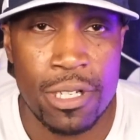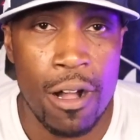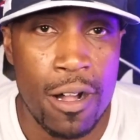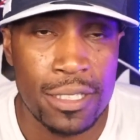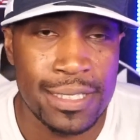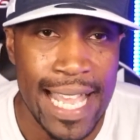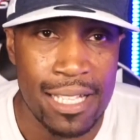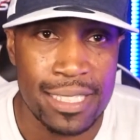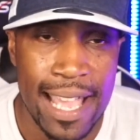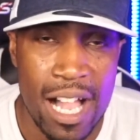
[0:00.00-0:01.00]
all
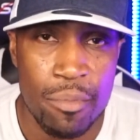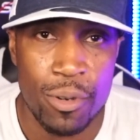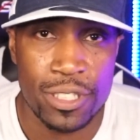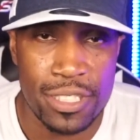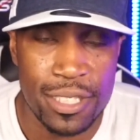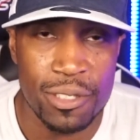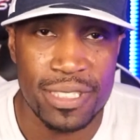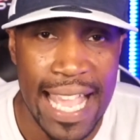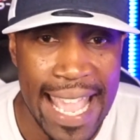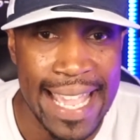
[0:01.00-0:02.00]
Dallas Cowboys news
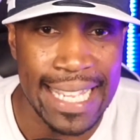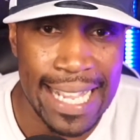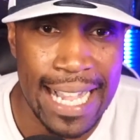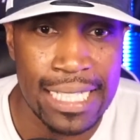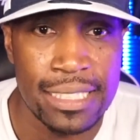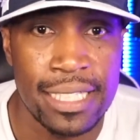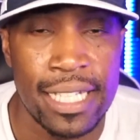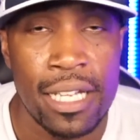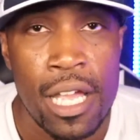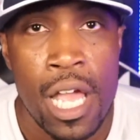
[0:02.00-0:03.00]
and content.